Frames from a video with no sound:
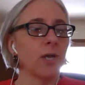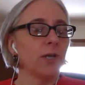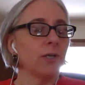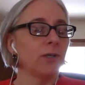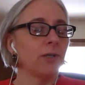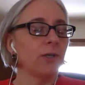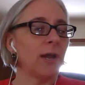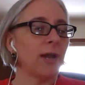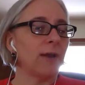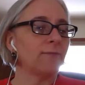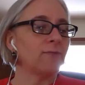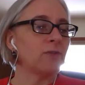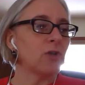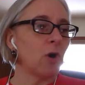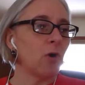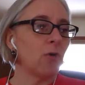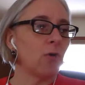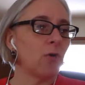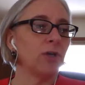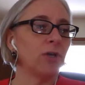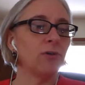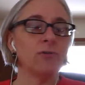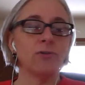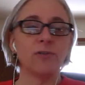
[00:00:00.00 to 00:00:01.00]
you have
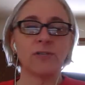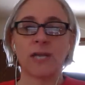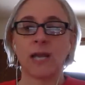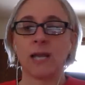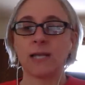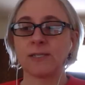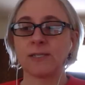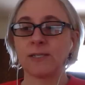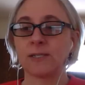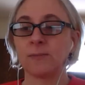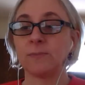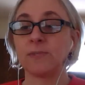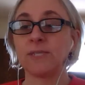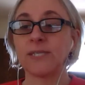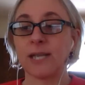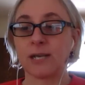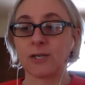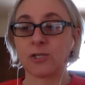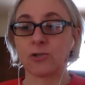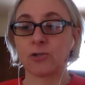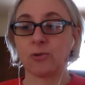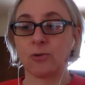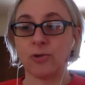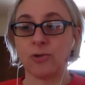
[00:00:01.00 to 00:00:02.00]
Tony, who's got some
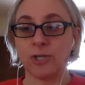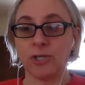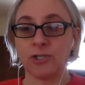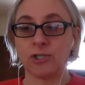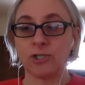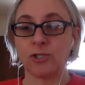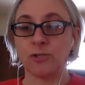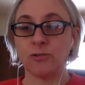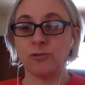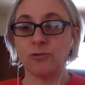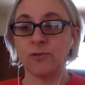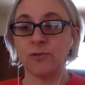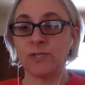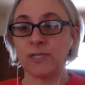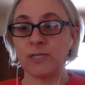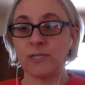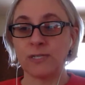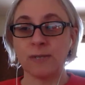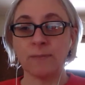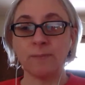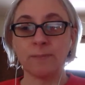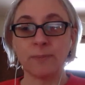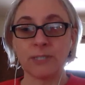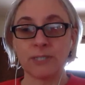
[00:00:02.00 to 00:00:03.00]
sexual issues. He's
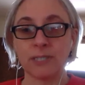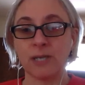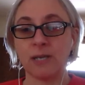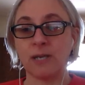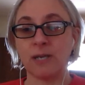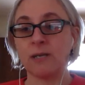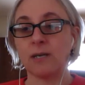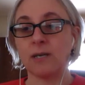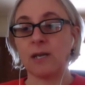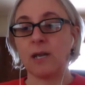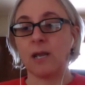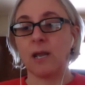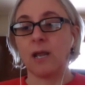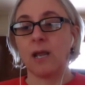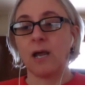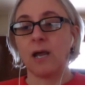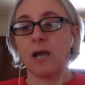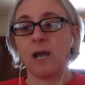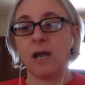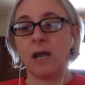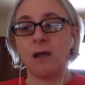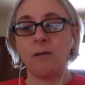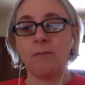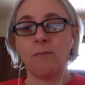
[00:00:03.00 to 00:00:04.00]
impotent,
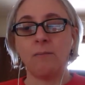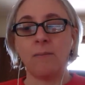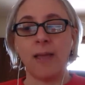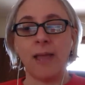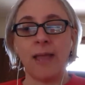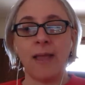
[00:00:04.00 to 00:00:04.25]
and